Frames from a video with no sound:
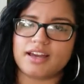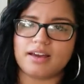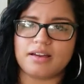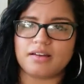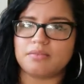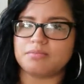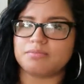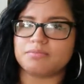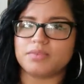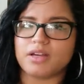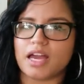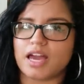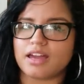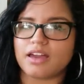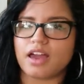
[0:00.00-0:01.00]
Um,
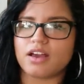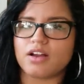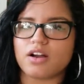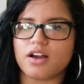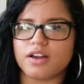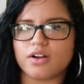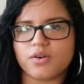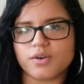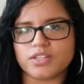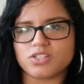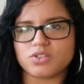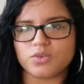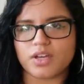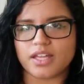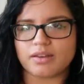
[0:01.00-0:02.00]
I, I, I go
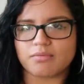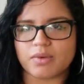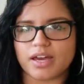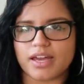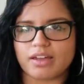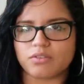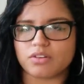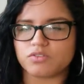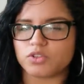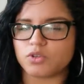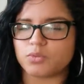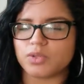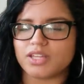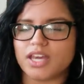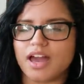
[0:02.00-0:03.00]
into it in my review,
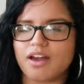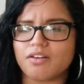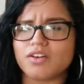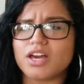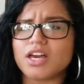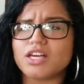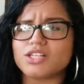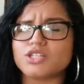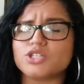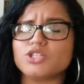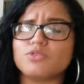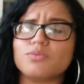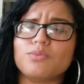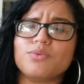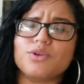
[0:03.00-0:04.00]
but they have such
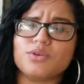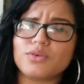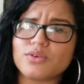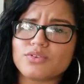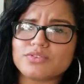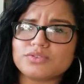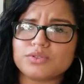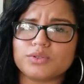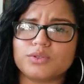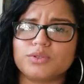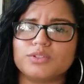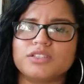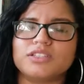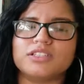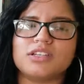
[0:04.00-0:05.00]
a beautiful,
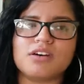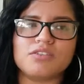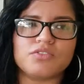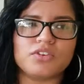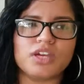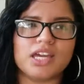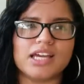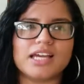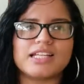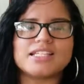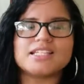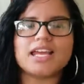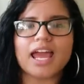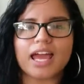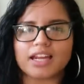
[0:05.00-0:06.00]
loving,
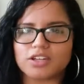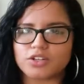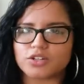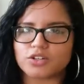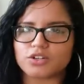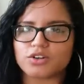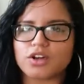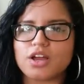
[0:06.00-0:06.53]
tender,